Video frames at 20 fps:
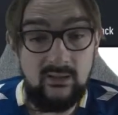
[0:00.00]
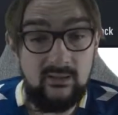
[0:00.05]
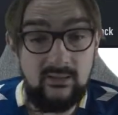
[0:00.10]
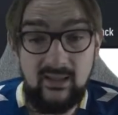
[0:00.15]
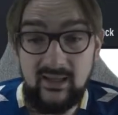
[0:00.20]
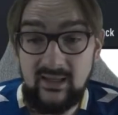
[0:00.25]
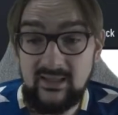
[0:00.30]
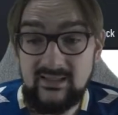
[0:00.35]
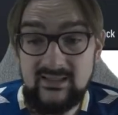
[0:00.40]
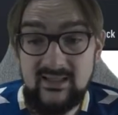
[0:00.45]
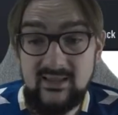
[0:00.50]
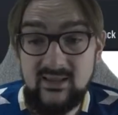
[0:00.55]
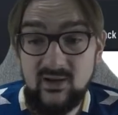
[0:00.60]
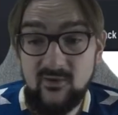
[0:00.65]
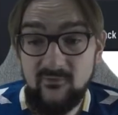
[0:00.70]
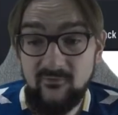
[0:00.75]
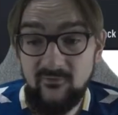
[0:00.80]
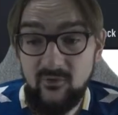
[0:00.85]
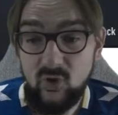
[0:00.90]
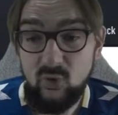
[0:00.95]
Like I said, their
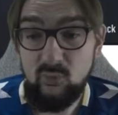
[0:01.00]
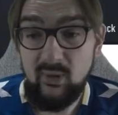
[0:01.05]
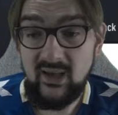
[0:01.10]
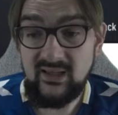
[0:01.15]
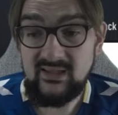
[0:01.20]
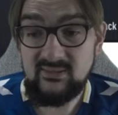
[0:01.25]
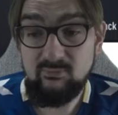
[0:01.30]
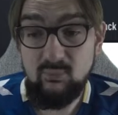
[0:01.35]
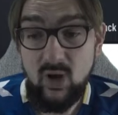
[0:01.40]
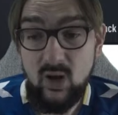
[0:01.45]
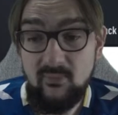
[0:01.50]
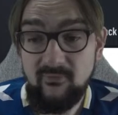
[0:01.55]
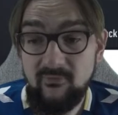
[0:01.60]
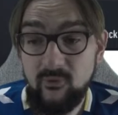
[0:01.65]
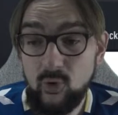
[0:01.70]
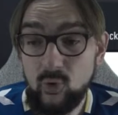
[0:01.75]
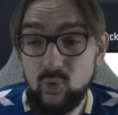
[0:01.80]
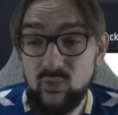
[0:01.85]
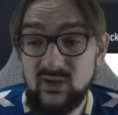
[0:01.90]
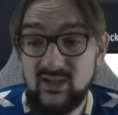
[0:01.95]
fullbacks bomb
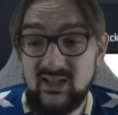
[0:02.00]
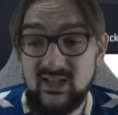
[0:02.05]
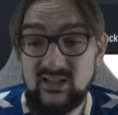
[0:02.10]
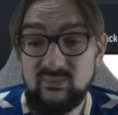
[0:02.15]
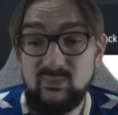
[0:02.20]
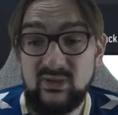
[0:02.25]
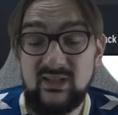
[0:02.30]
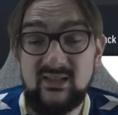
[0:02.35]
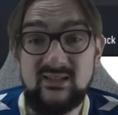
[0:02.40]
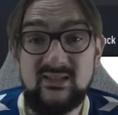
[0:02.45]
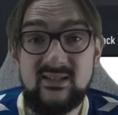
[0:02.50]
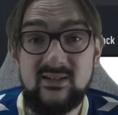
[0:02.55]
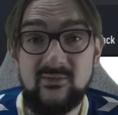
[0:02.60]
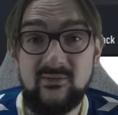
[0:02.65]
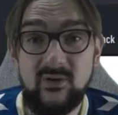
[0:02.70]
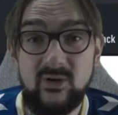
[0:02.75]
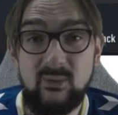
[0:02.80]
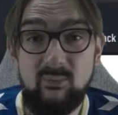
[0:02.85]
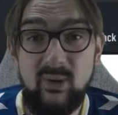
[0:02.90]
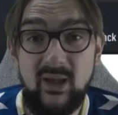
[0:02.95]
forward, and that's because they're
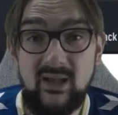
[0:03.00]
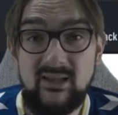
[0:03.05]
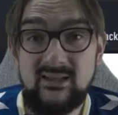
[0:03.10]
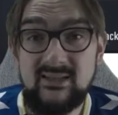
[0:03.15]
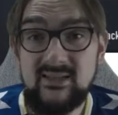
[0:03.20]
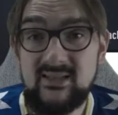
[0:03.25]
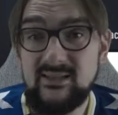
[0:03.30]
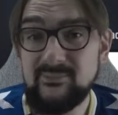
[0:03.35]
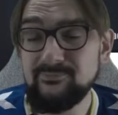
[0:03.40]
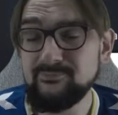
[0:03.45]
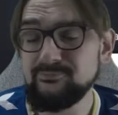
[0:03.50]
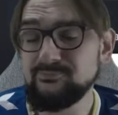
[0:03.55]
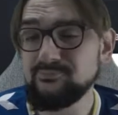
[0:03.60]
very pacey.